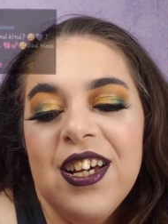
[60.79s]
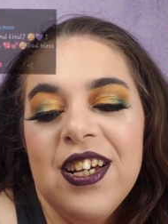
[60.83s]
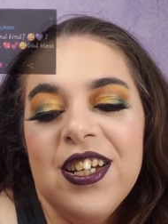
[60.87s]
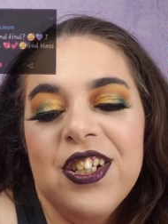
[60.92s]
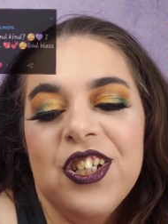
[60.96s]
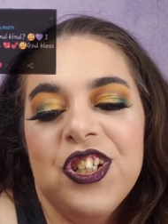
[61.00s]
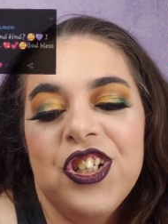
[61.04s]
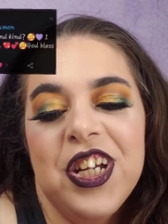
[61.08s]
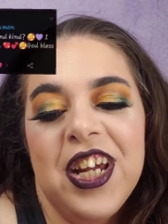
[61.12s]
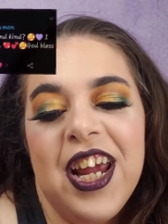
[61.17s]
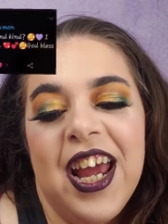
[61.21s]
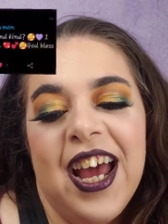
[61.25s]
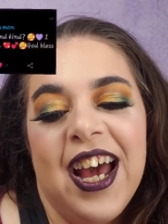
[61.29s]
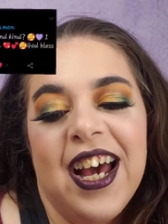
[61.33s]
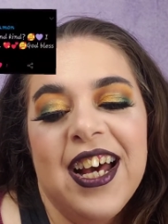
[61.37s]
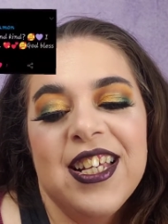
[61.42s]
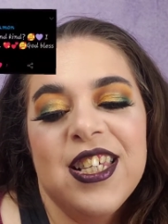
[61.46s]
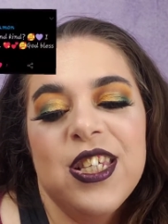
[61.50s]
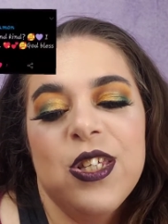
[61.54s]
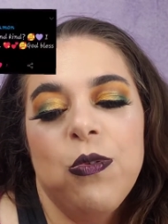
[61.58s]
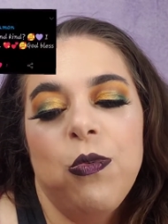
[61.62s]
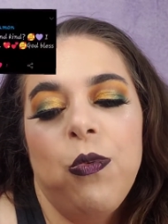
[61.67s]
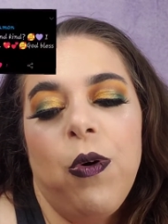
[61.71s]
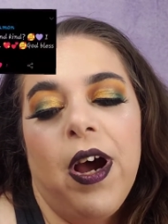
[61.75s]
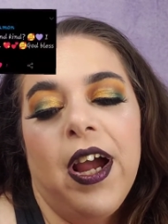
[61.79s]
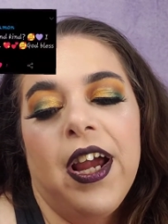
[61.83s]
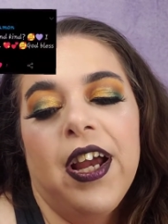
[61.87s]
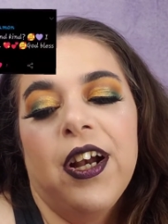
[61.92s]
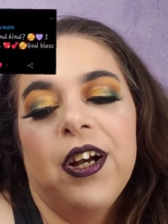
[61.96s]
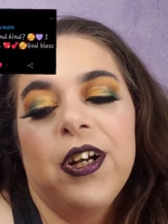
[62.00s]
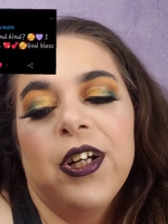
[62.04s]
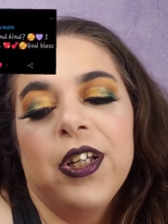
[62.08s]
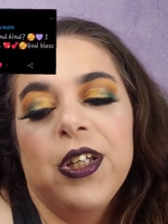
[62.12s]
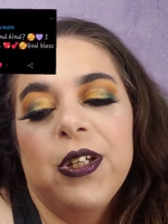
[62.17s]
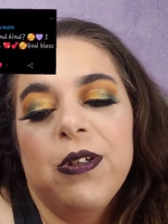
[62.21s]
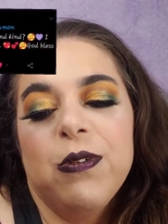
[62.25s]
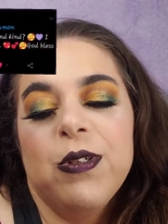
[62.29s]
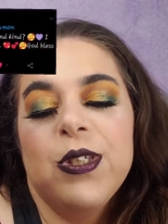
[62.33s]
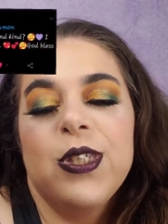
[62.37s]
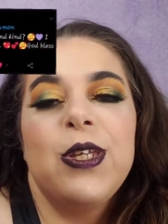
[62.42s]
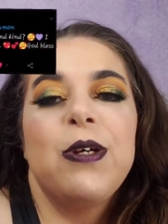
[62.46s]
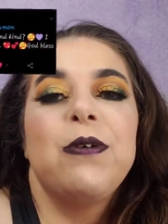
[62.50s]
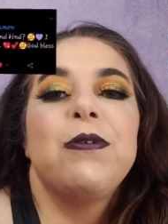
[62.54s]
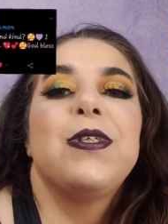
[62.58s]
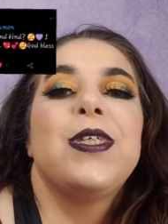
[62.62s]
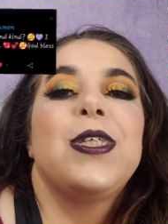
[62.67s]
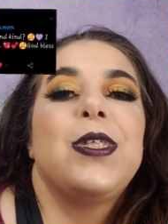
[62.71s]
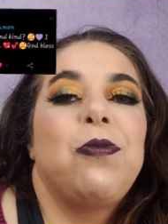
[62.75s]
She asked, Why are you
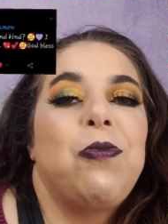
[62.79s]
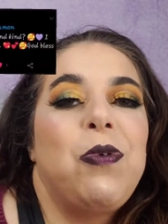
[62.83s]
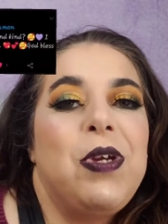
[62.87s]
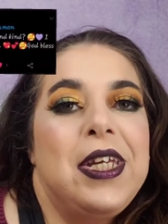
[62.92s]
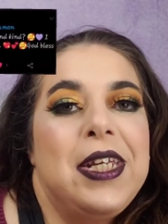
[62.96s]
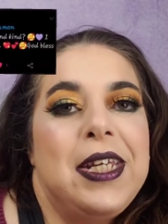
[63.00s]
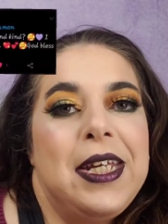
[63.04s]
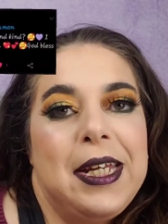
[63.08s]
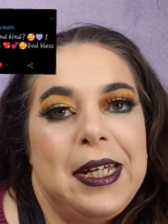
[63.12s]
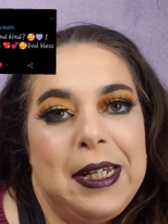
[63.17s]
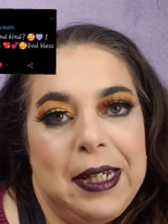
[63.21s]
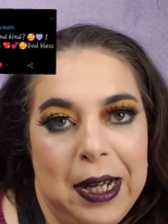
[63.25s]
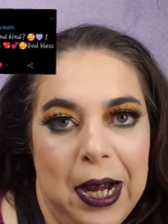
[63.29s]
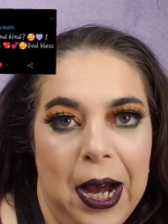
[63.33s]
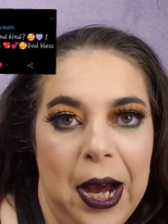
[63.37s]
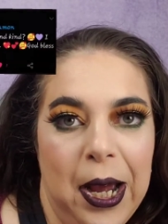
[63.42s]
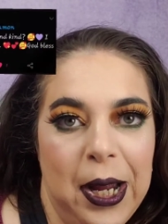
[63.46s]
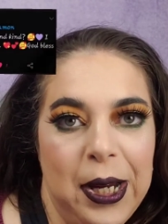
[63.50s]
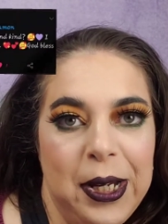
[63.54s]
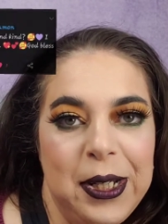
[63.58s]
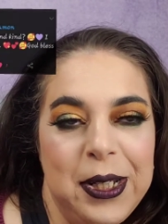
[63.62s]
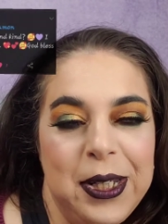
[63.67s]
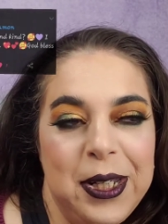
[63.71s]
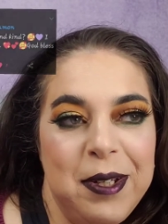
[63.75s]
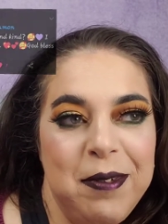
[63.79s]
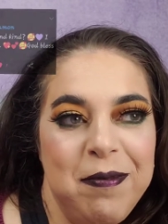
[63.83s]
so sweet and kind?